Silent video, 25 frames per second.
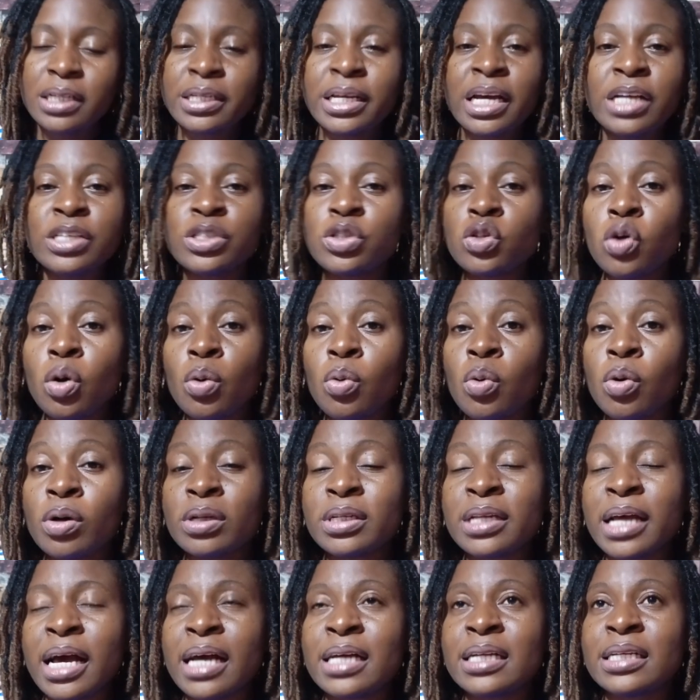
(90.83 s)
There is no
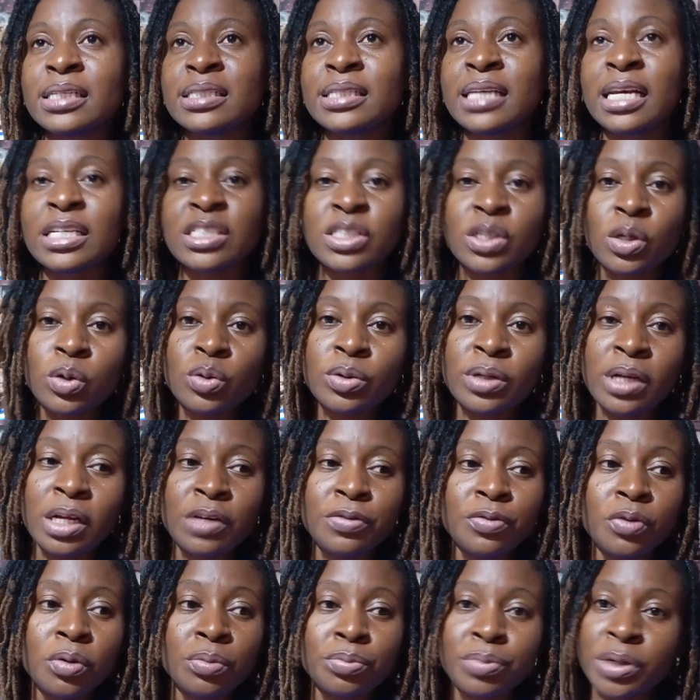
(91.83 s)
one that is
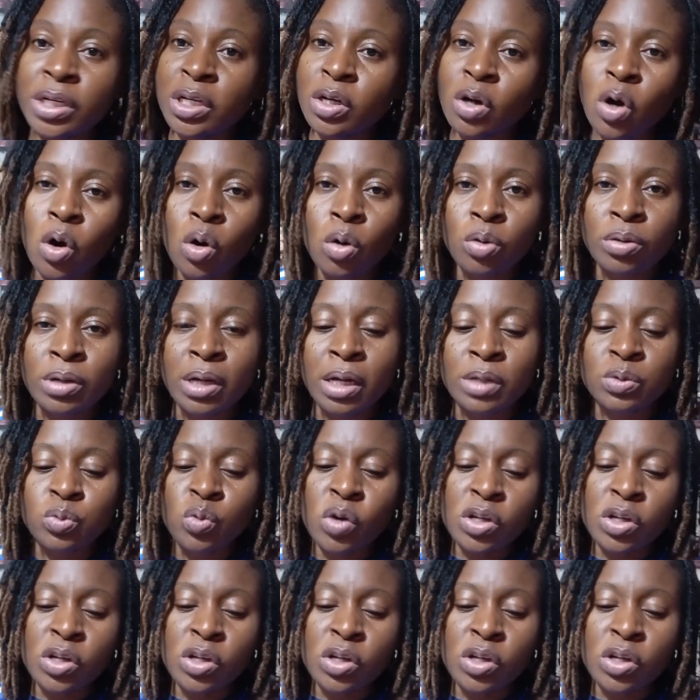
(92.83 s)
excluded from being called out.